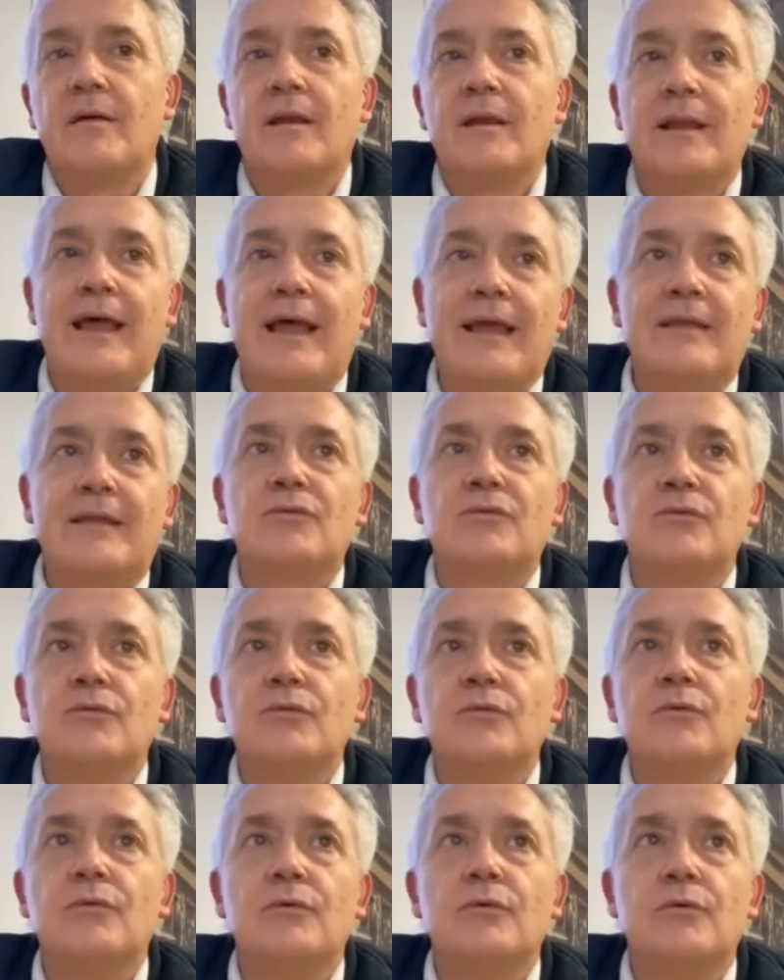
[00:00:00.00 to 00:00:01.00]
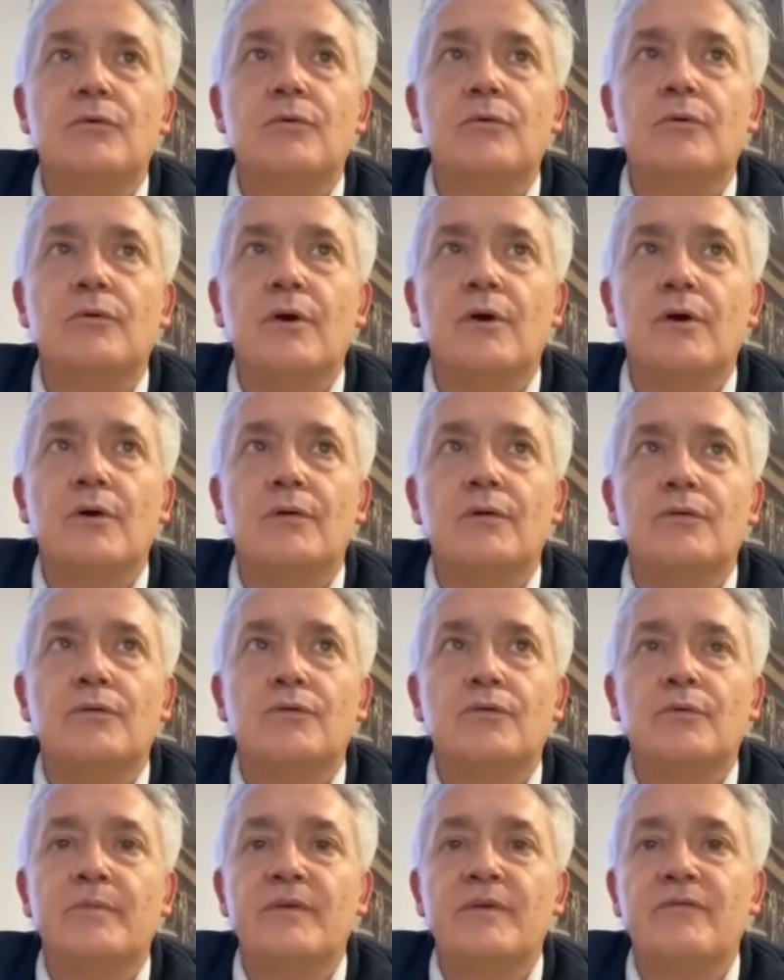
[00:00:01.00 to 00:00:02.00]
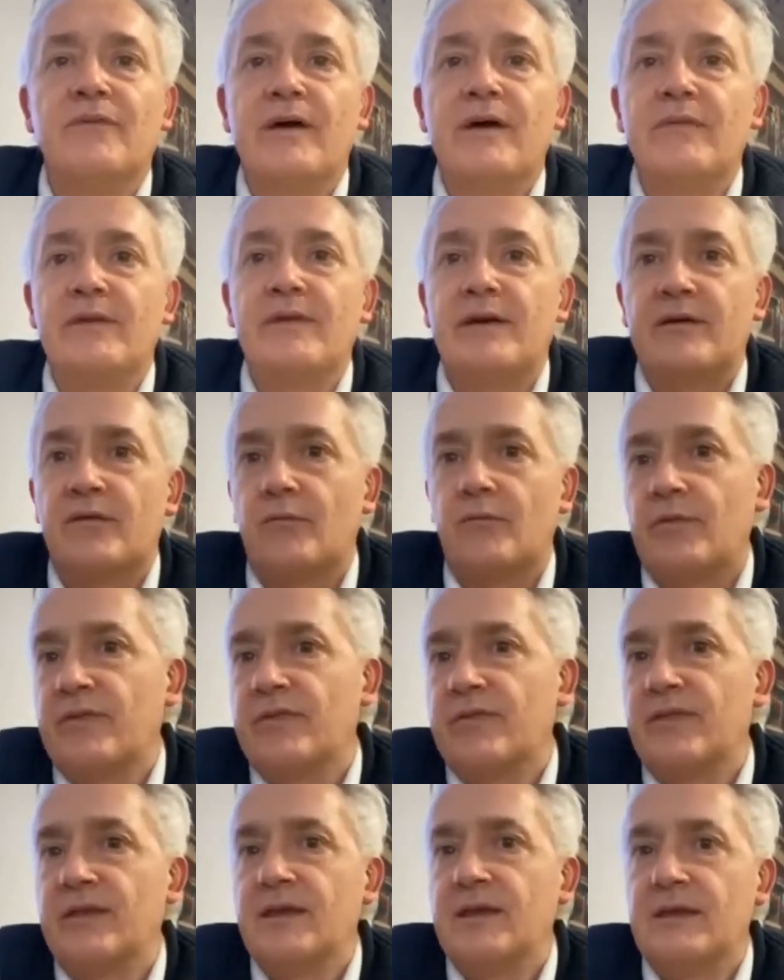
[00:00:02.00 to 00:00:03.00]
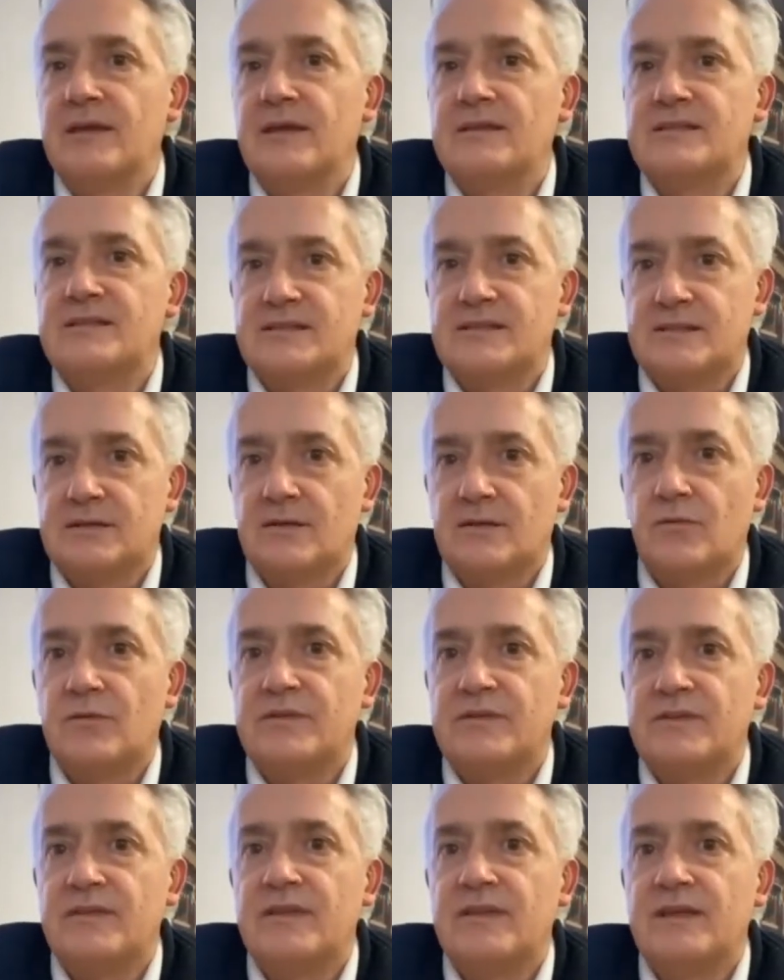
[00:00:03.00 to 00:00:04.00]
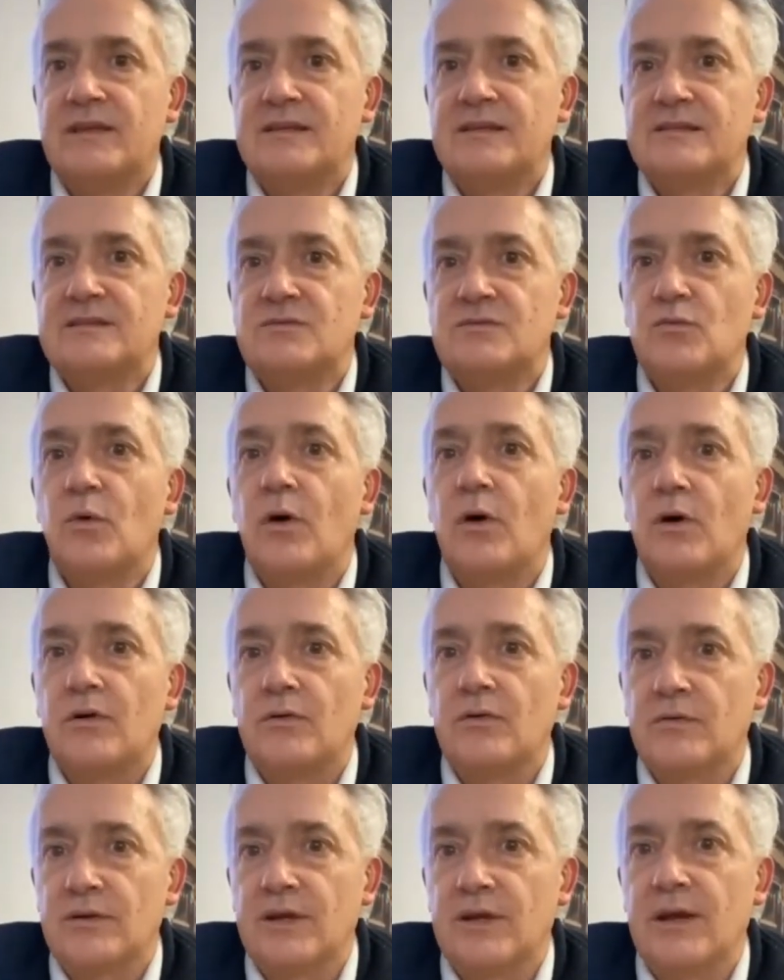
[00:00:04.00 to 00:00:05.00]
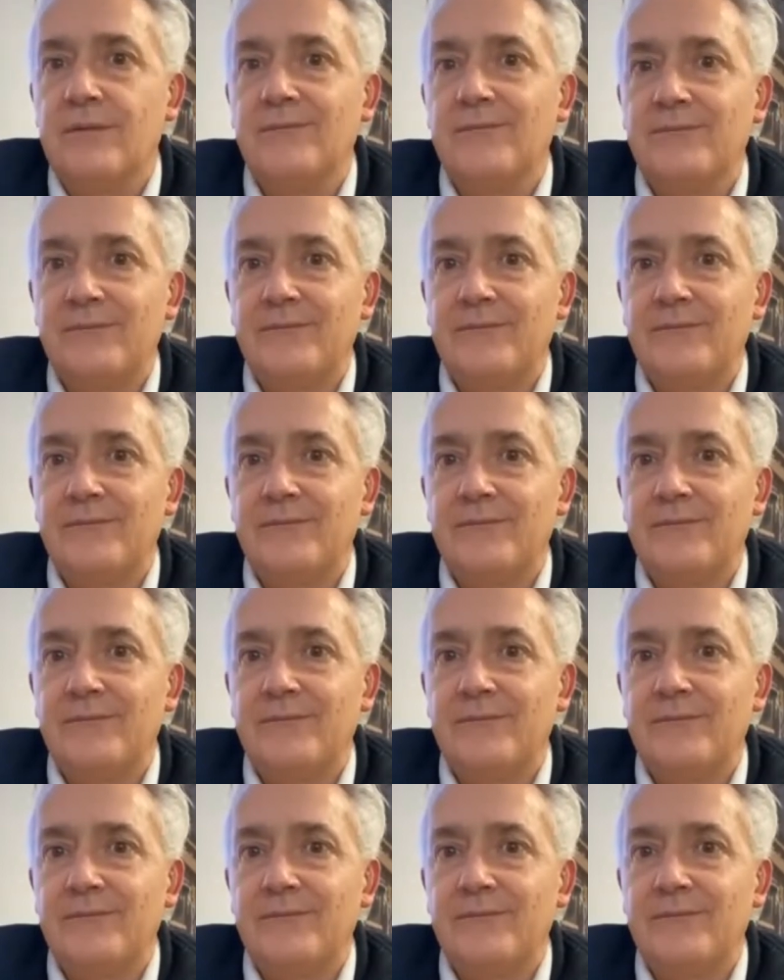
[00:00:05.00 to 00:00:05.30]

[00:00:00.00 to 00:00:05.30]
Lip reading: like to be better with this work. Yeah,